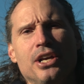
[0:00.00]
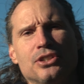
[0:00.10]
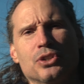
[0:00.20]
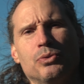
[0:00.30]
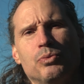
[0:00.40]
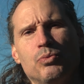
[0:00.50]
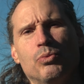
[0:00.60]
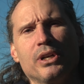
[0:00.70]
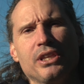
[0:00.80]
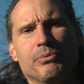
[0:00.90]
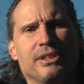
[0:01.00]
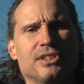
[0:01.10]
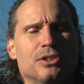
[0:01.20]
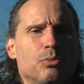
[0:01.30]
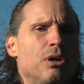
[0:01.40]
So one of the
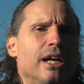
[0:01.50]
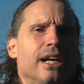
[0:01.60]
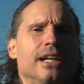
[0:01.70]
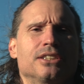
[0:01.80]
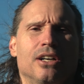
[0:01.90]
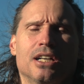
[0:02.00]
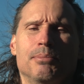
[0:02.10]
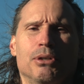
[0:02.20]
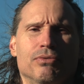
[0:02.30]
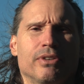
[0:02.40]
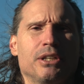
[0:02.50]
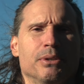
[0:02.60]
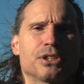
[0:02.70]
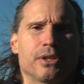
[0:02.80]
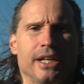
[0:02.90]
reasons why I talk about
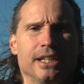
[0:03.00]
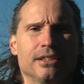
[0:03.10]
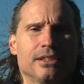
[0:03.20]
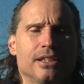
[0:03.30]
frequent training